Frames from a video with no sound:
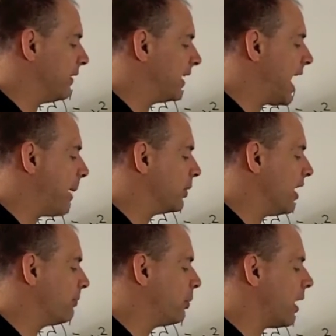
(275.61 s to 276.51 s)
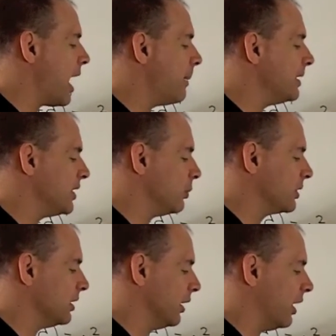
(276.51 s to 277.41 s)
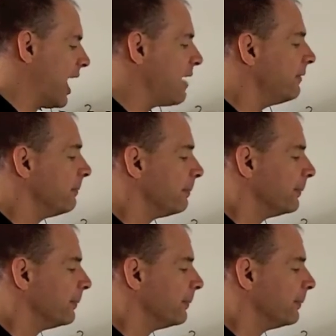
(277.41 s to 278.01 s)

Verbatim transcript: have capital F prime is equal to little f.